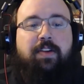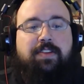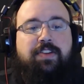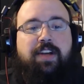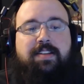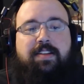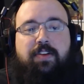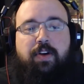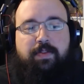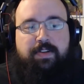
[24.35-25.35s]
It's just the
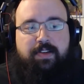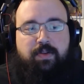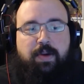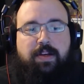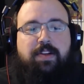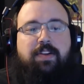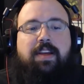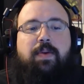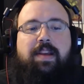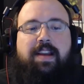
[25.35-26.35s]
two of us this week. Do you
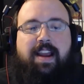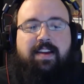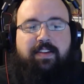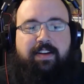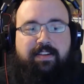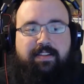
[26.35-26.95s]
think we can handle it?